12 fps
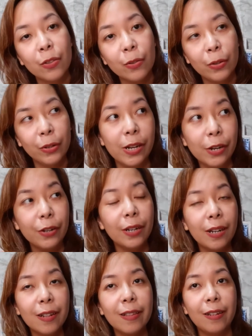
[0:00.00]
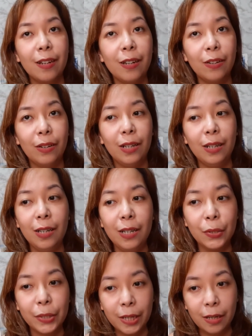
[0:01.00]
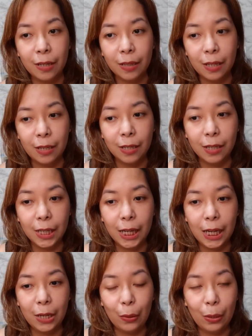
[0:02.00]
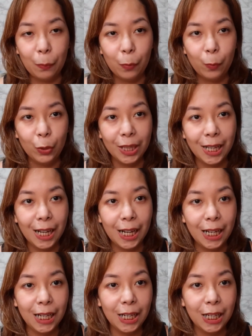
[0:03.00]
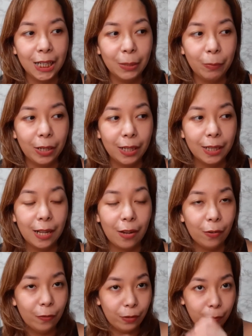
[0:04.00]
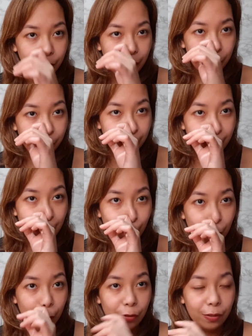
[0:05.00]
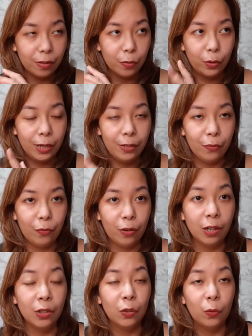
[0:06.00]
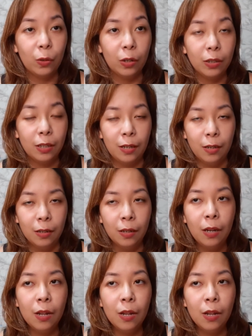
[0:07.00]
So, yung area kasi na yun, hindi siya talaga gaanong napupuntahan ng mga tao from the M R T because it's quite far to walk there.